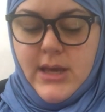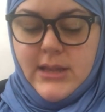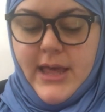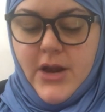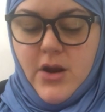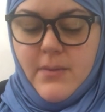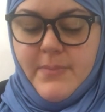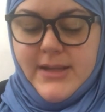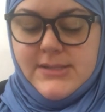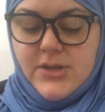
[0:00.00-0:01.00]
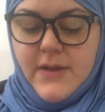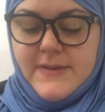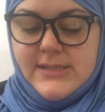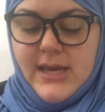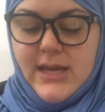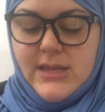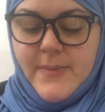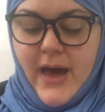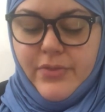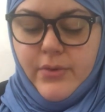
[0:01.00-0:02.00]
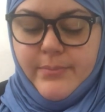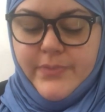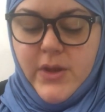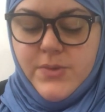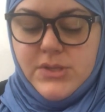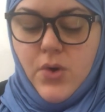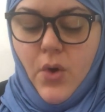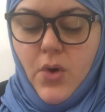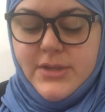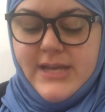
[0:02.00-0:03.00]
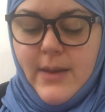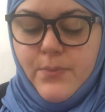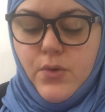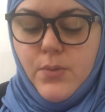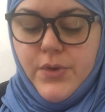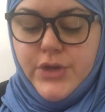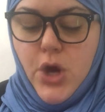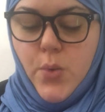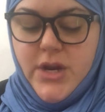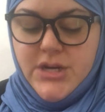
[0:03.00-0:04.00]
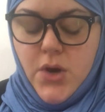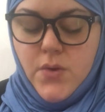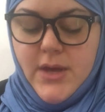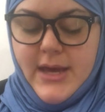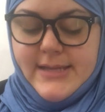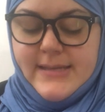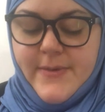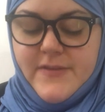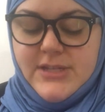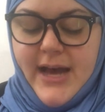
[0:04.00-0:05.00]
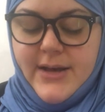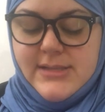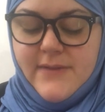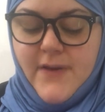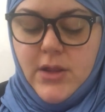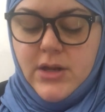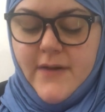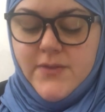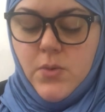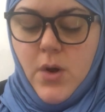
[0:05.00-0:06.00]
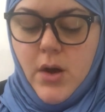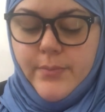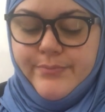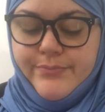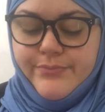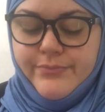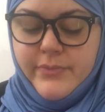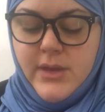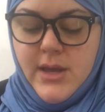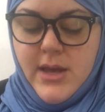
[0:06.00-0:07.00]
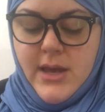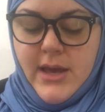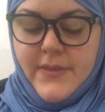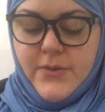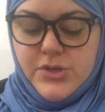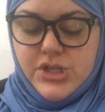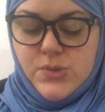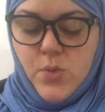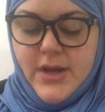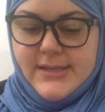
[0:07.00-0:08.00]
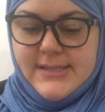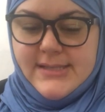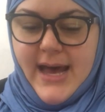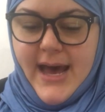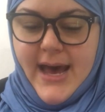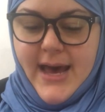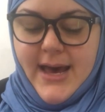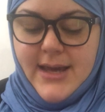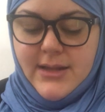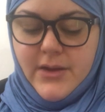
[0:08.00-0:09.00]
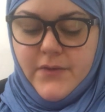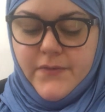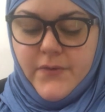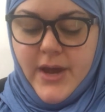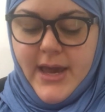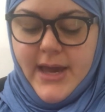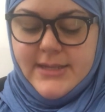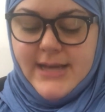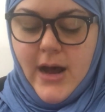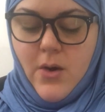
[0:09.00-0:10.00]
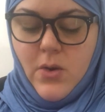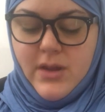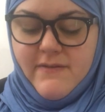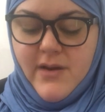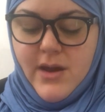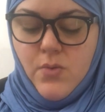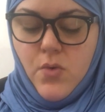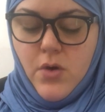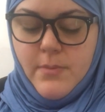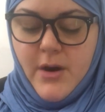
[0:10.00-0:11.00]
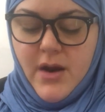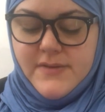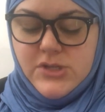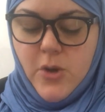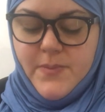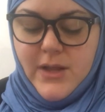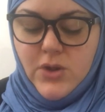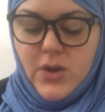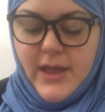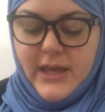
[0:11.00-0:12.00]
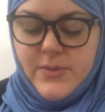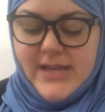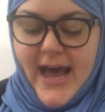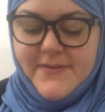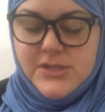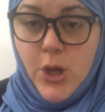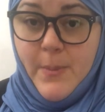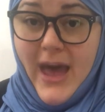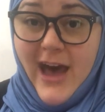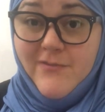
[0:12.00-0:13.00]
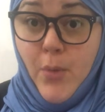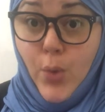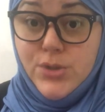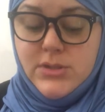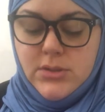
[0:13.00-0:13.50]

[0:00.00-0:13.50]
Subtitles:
Later, Ben stood at the sink in the bathroom. It was a cold, damp room with no window. Some of the tiles had fallen off the wall. There was just one sad little frayed towel and a very worn bar of soap that looked like it was half soap, half mold.